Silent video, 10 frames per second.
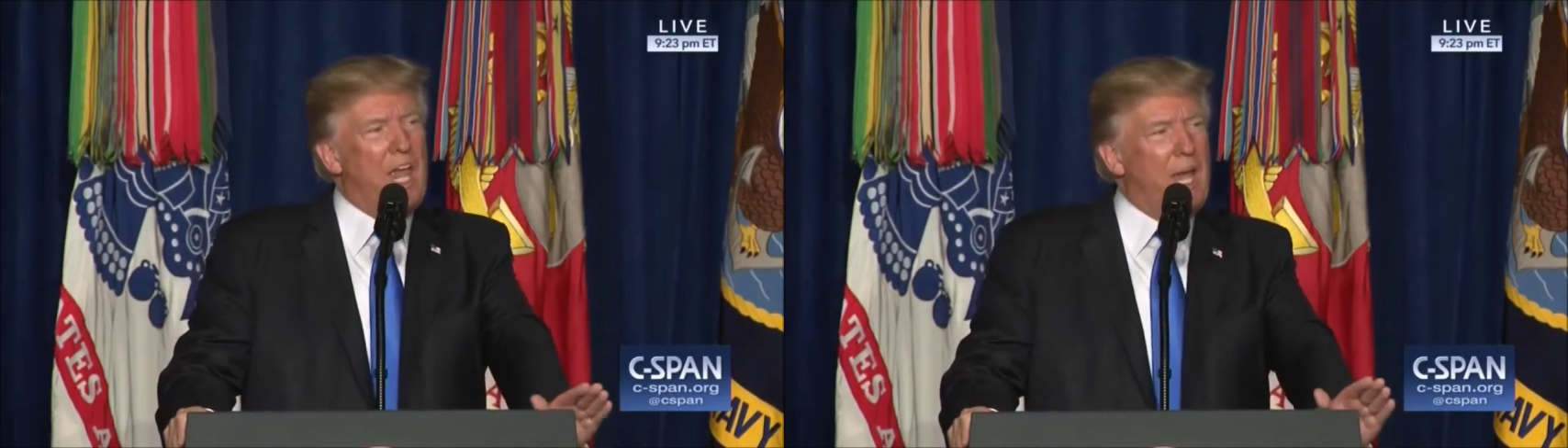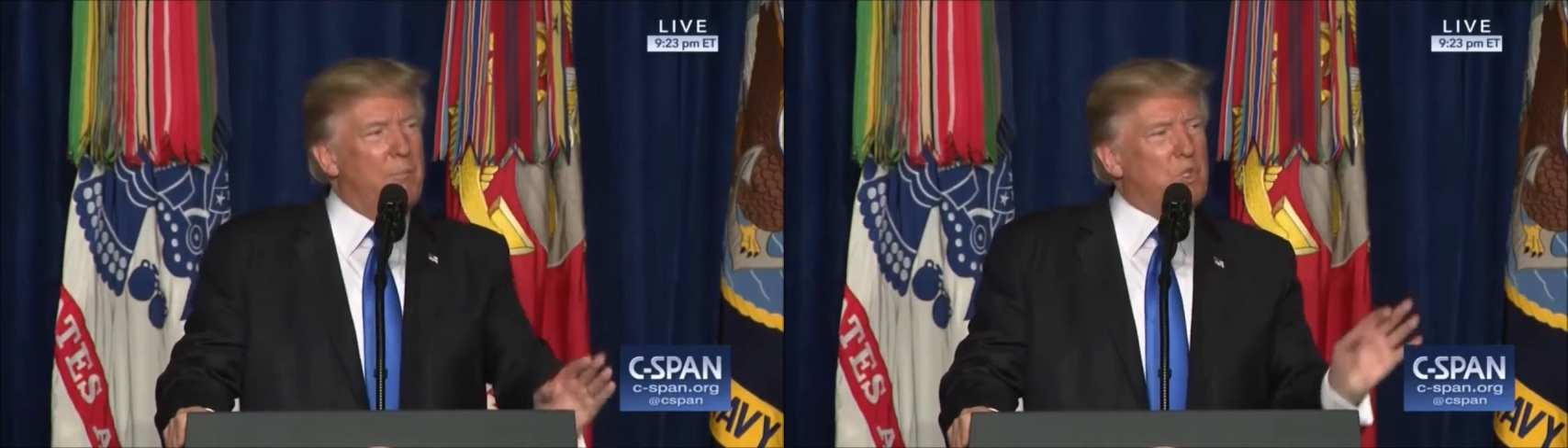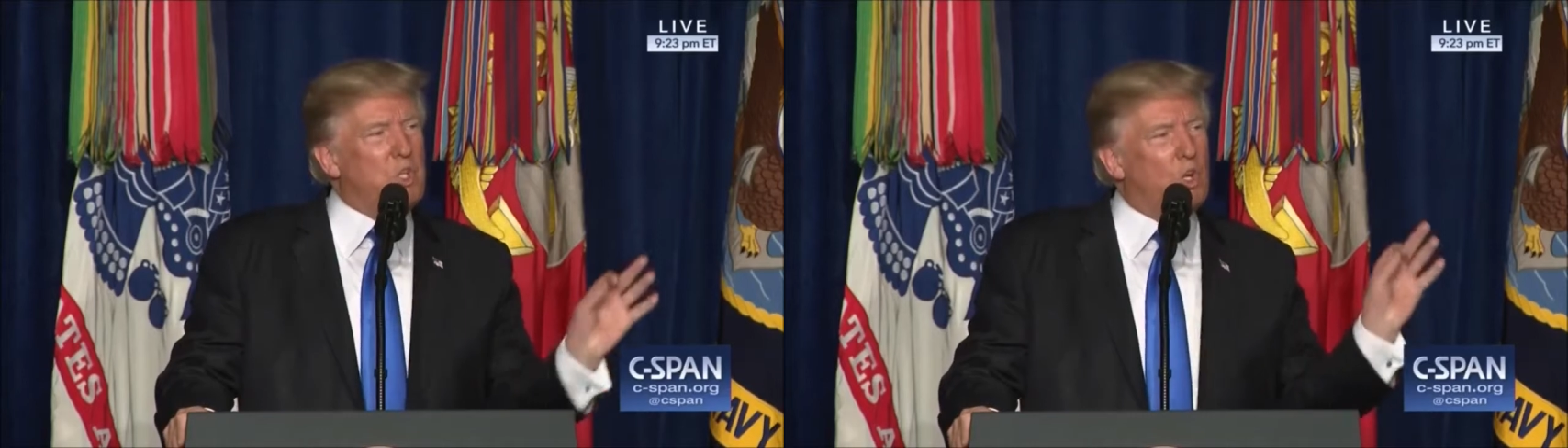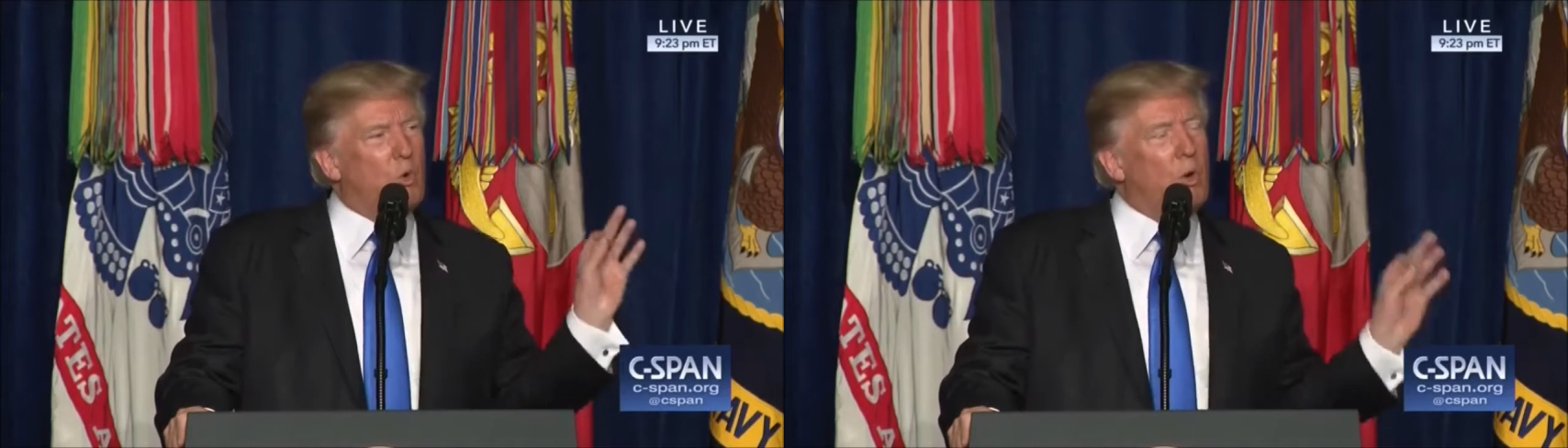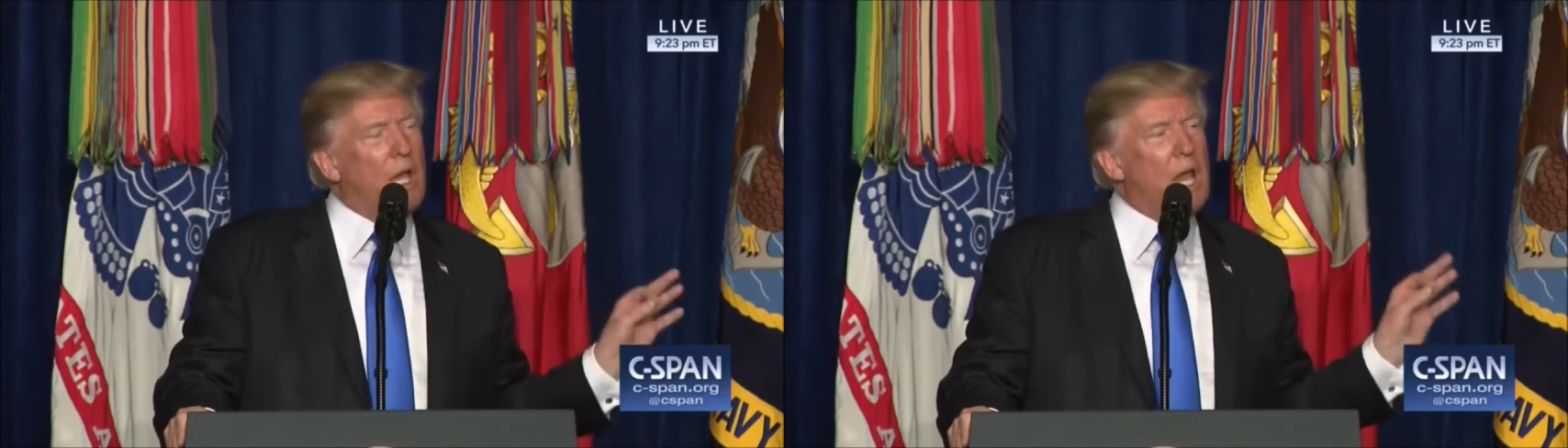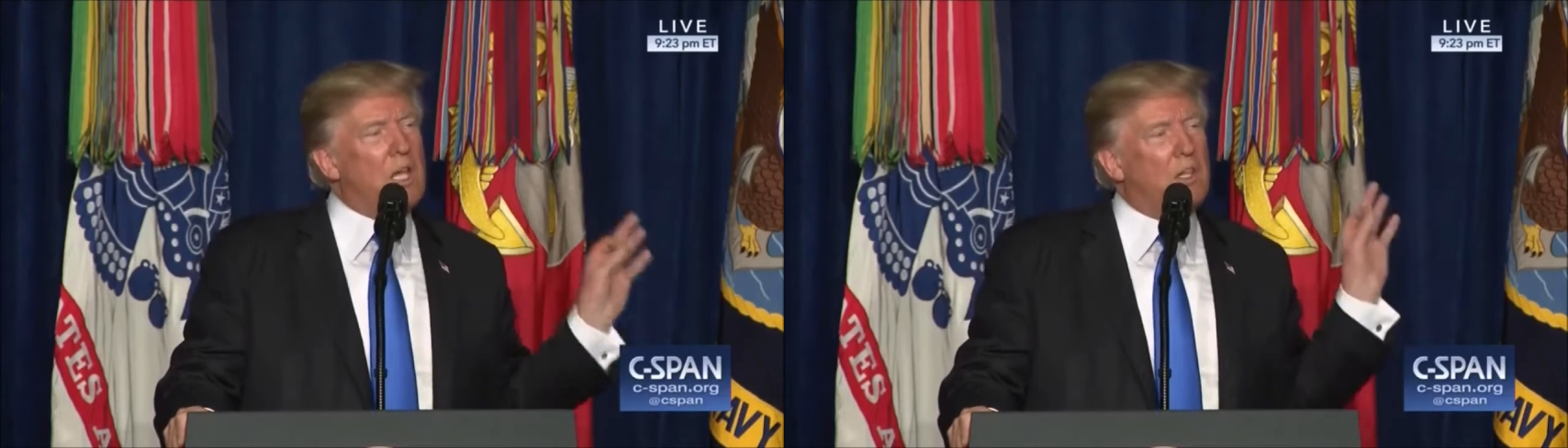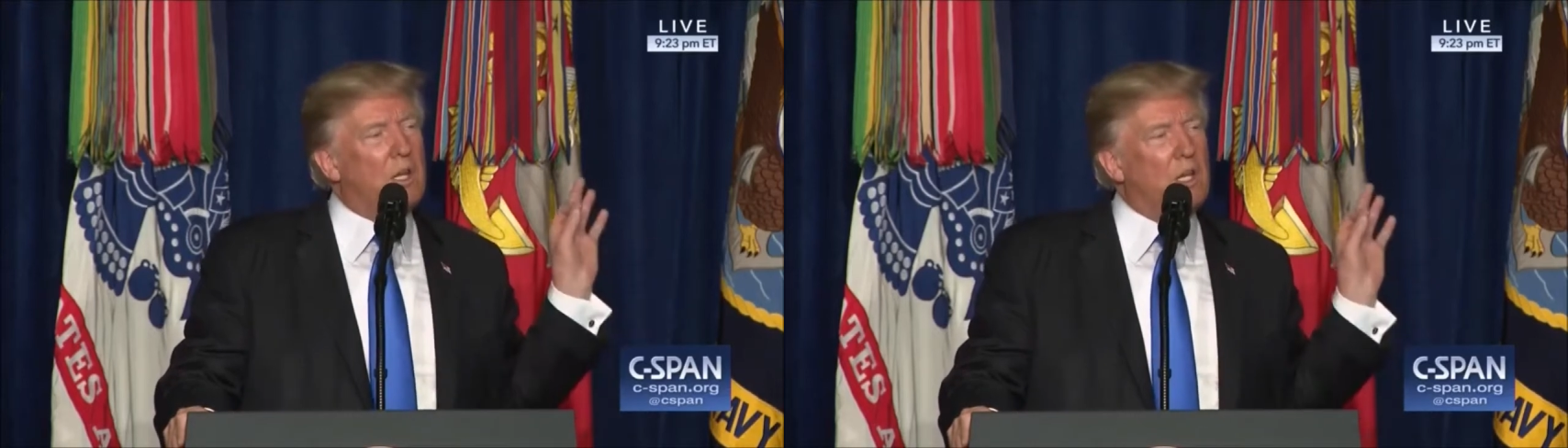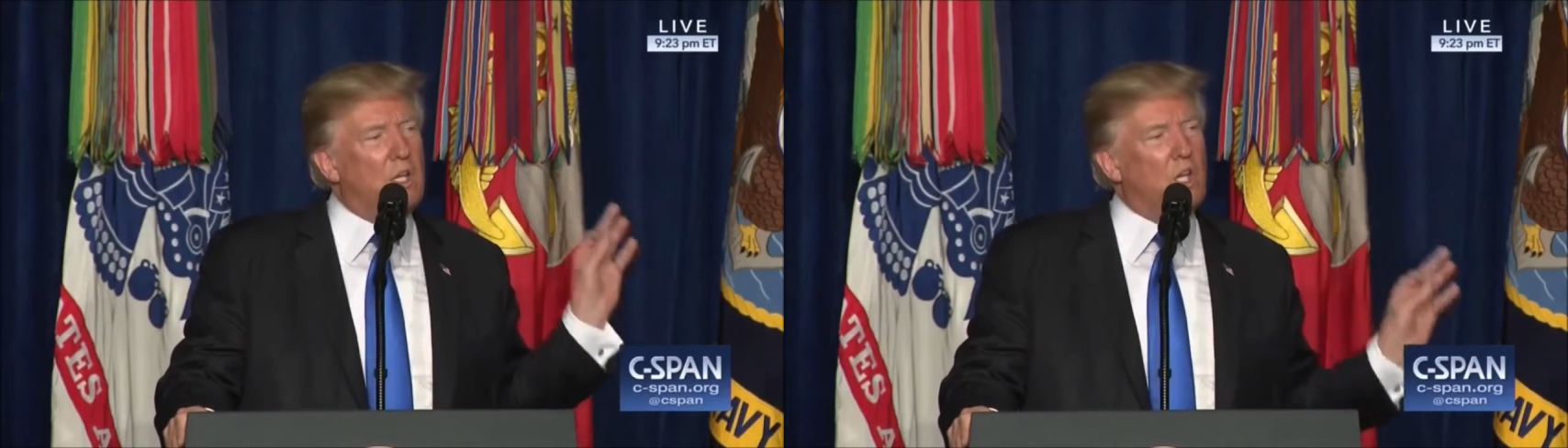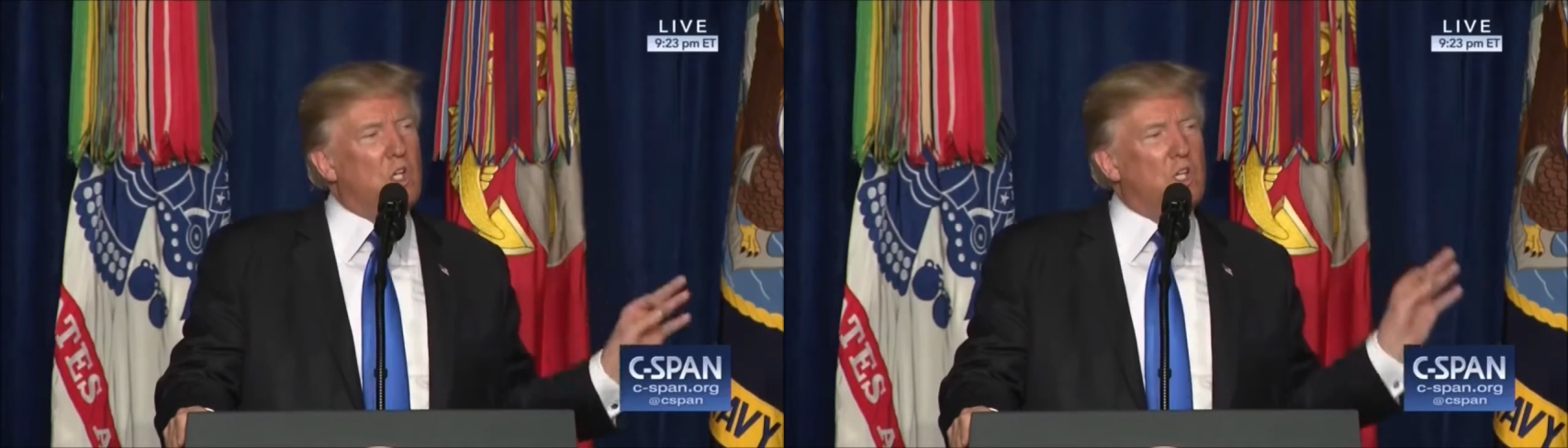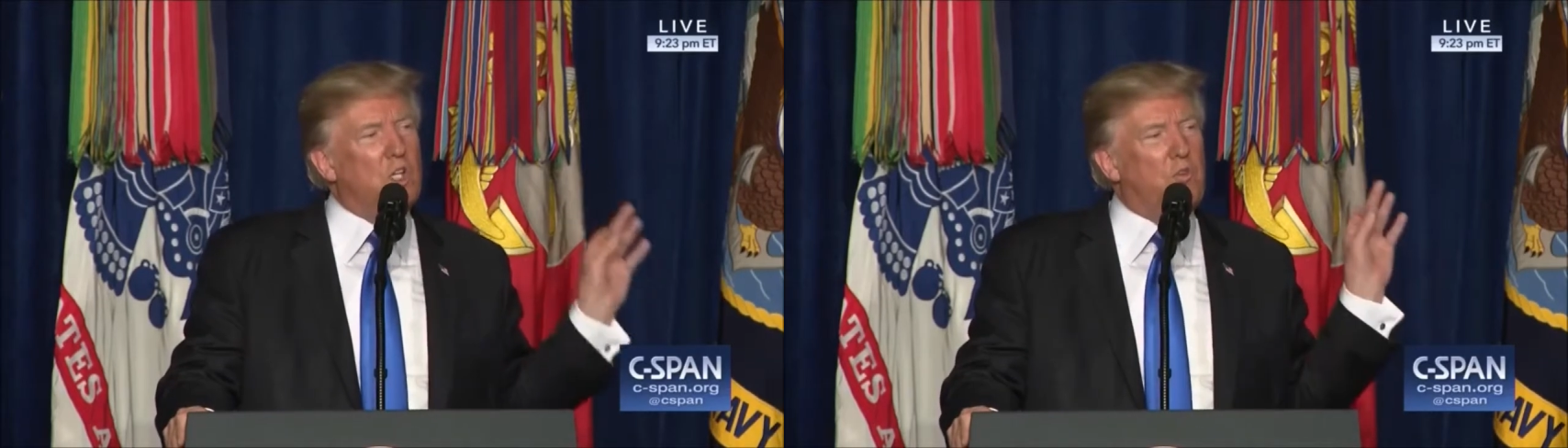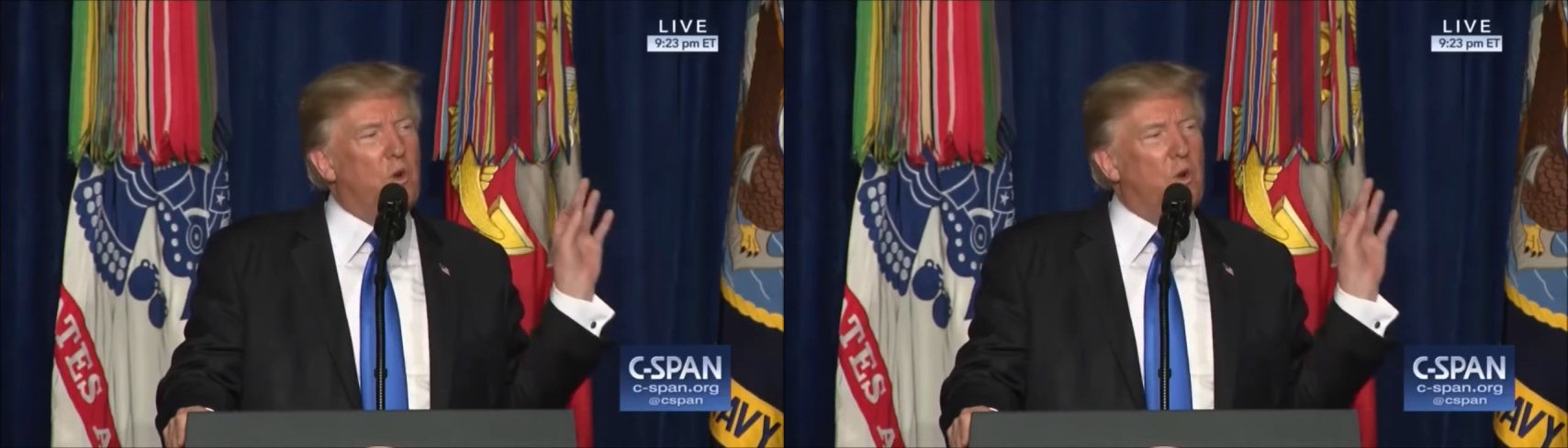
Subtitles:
aims to create the conditions